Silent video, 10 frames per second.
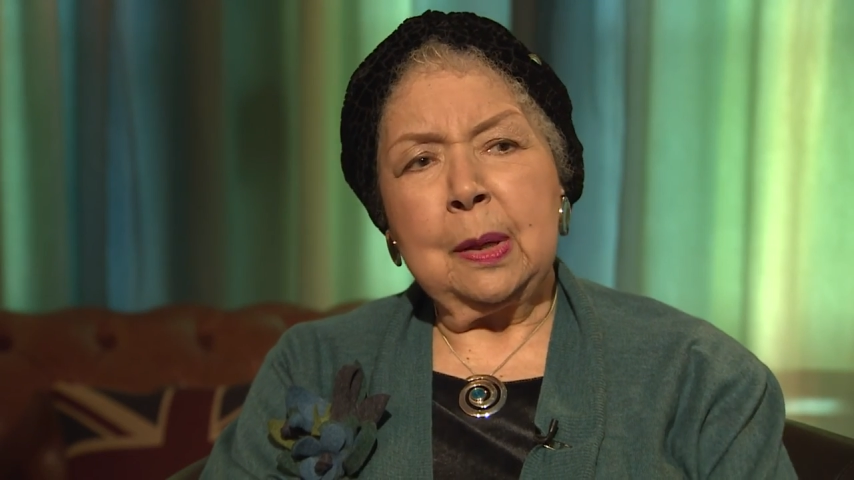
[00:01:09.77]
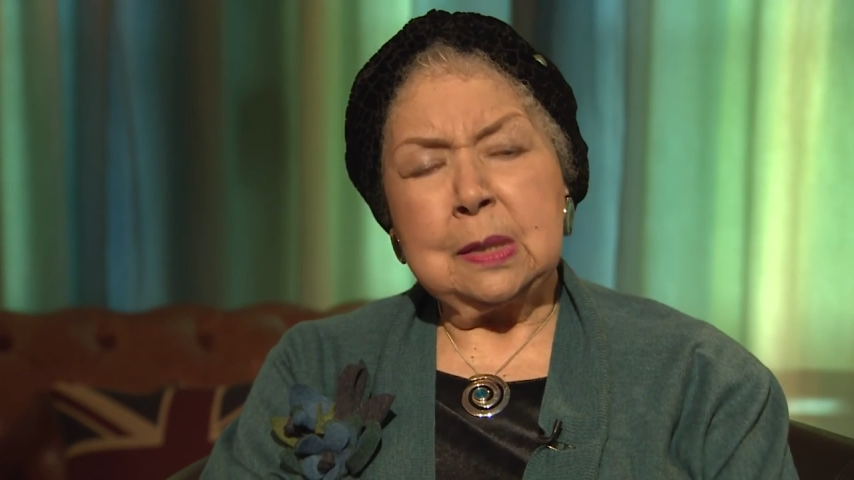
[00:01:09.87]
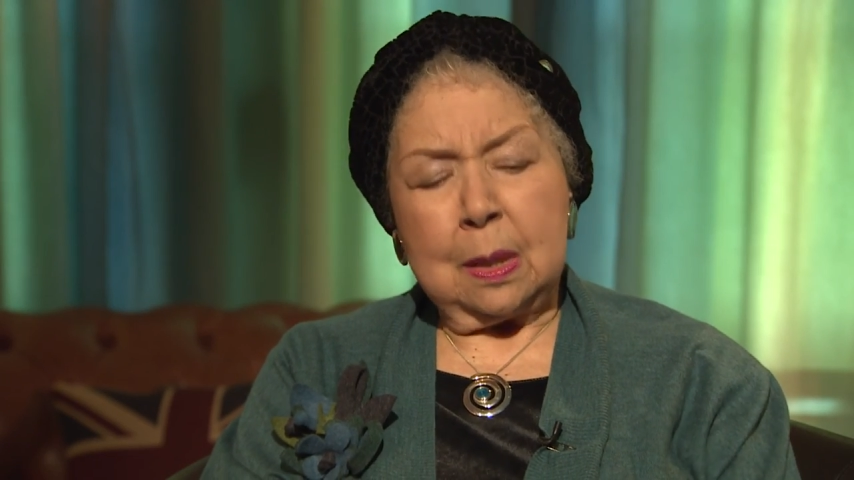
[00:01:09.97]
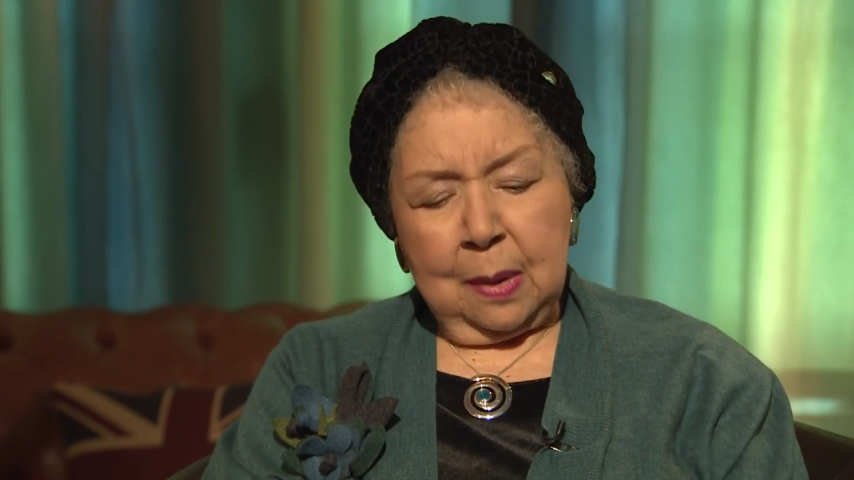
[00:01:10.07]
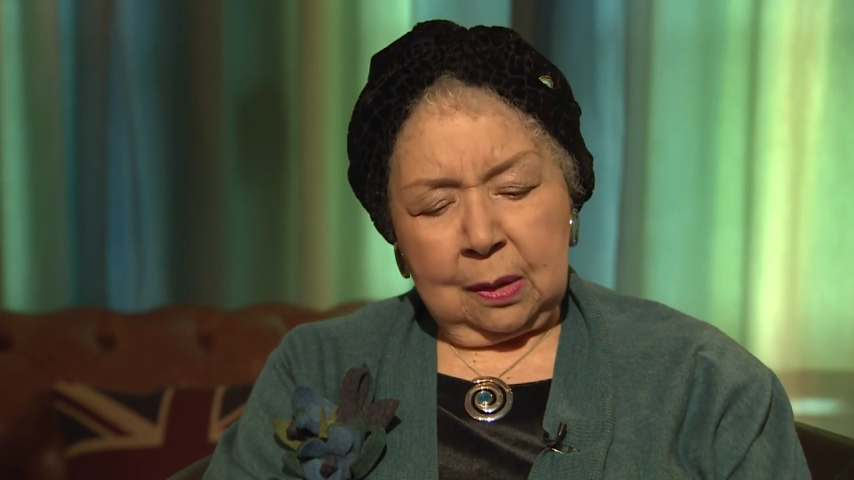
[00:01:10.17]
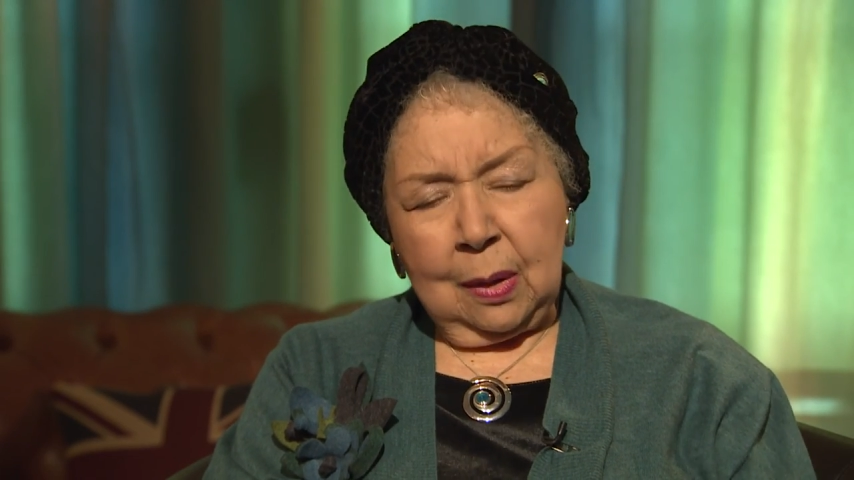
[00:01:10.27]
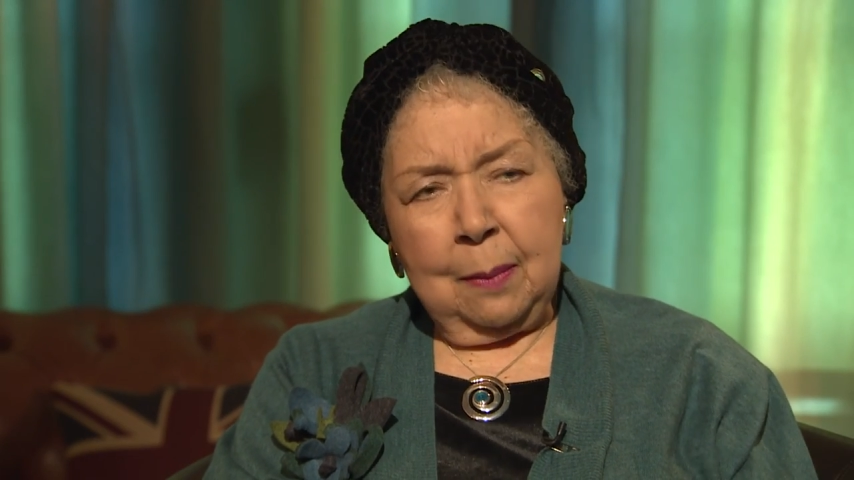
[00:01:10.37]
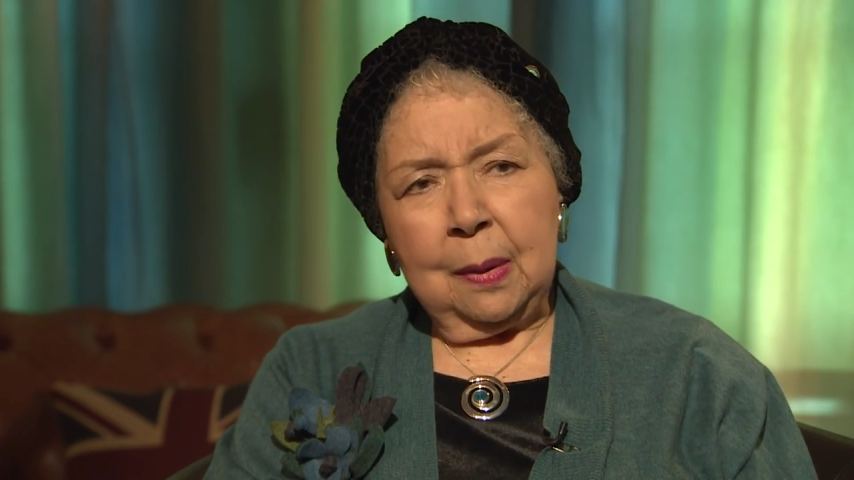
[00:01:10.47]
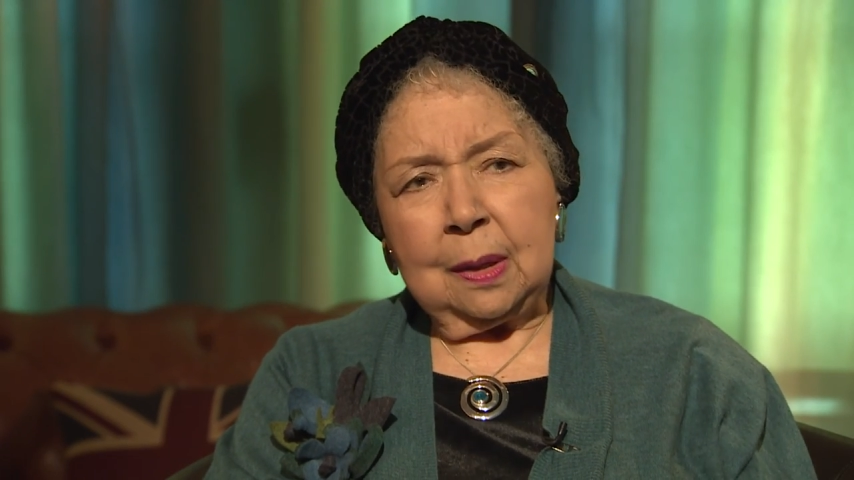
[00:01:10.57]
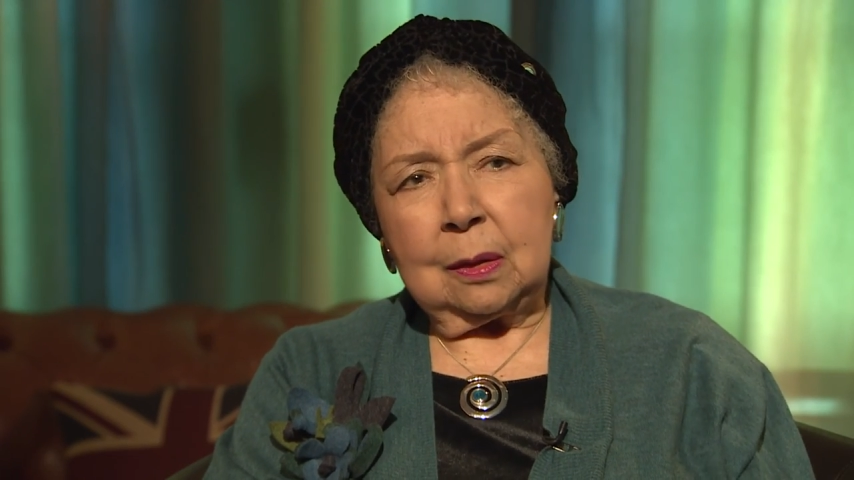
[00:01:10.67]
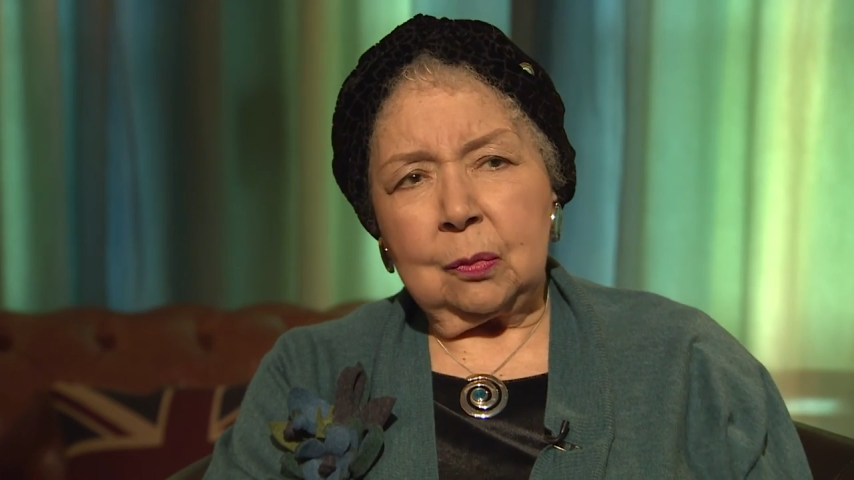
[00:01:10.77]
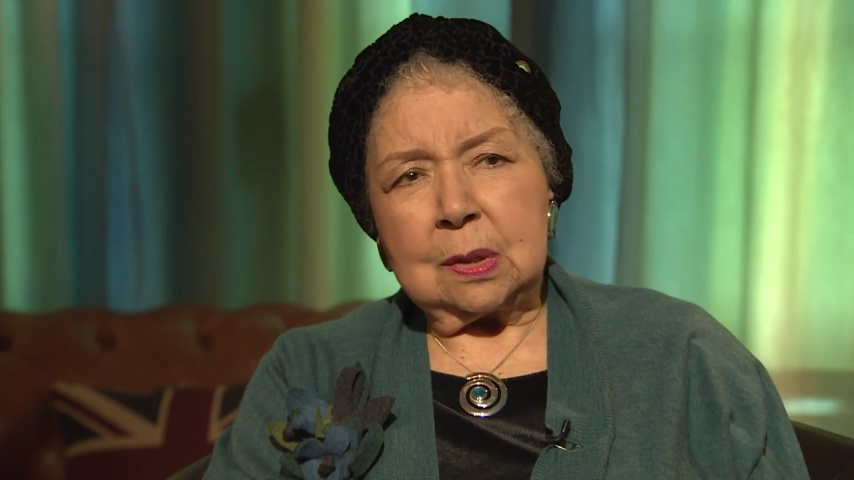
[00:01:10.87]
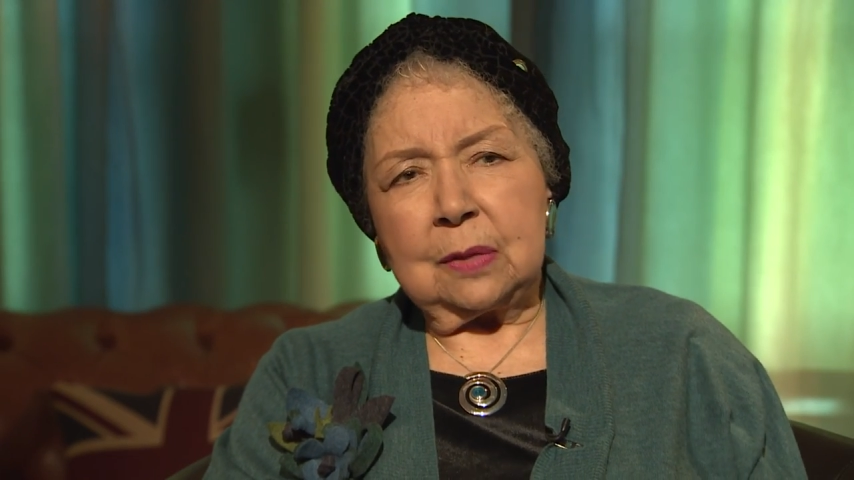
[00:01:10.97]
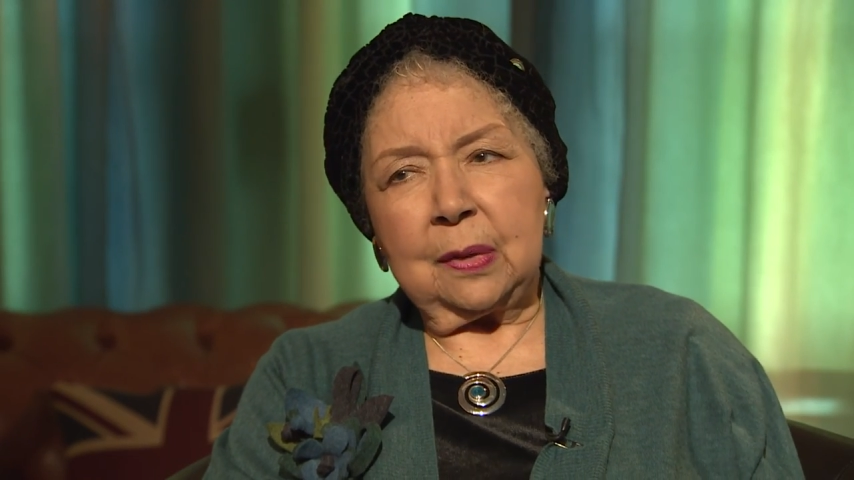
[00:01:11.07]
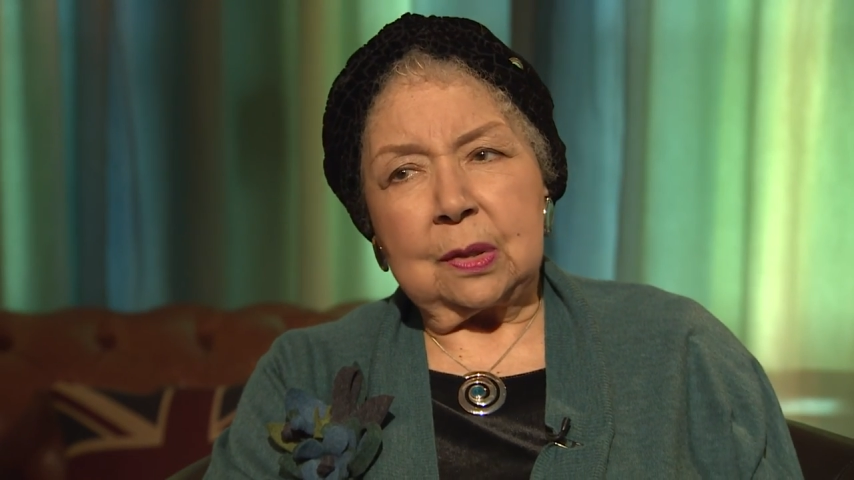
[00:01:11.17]
See, my grandmother
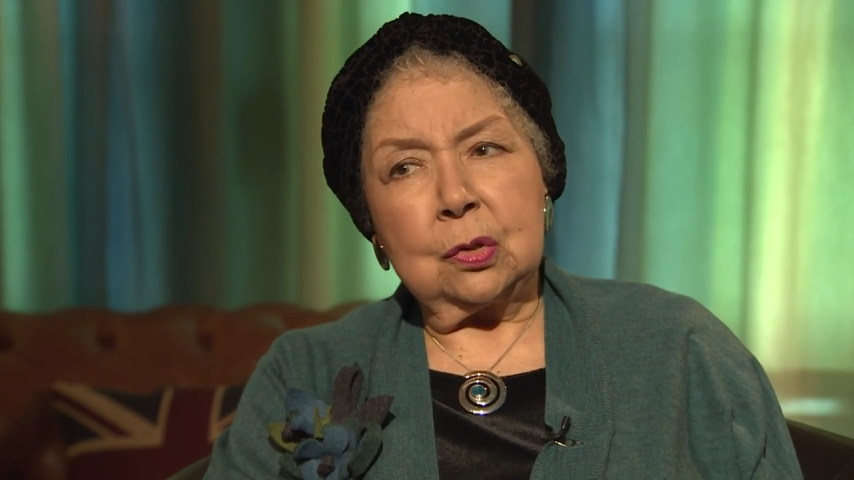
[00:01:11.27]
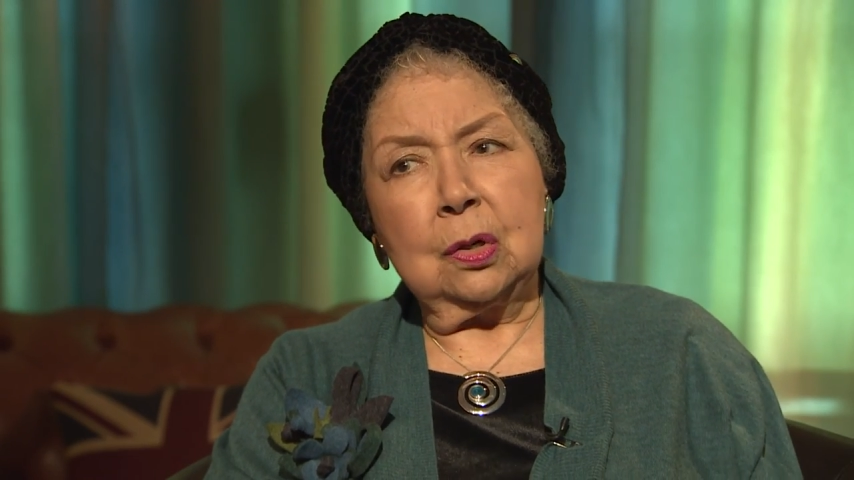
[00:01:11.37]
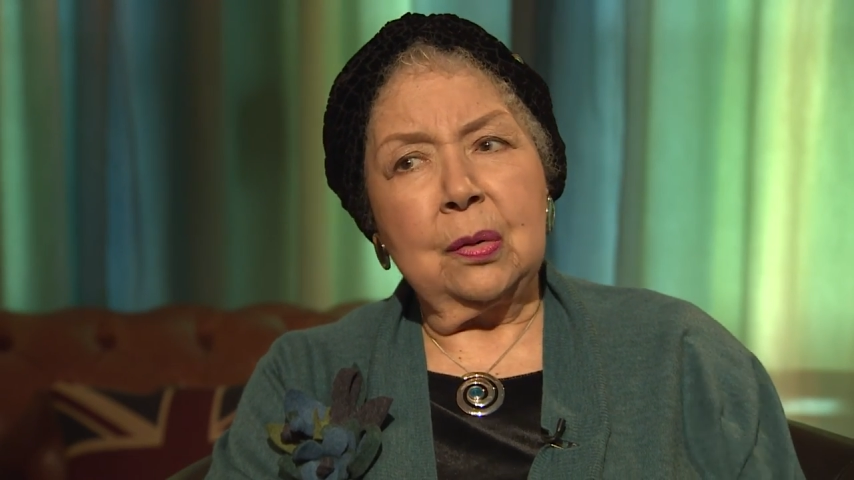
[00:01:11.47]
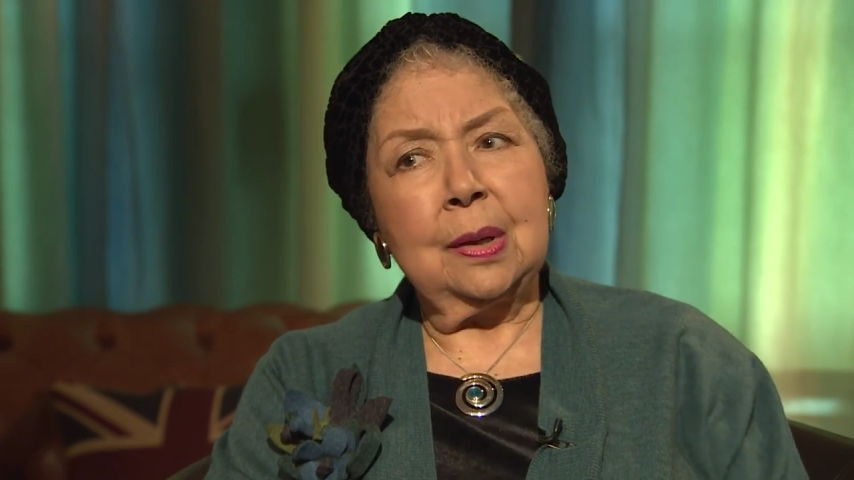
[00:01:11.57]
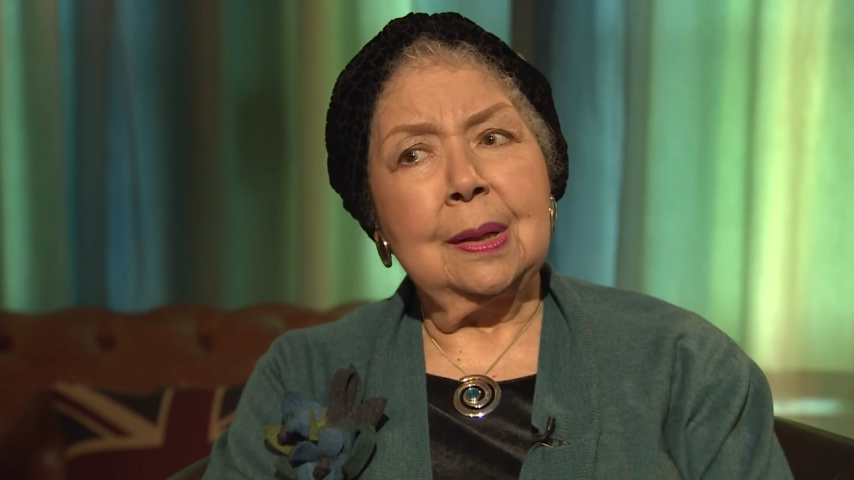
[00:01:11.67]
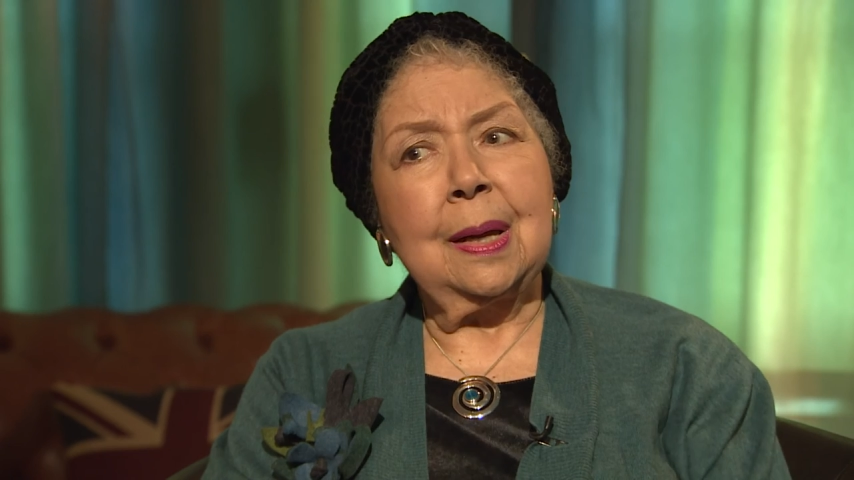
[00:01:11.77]
was a Victorian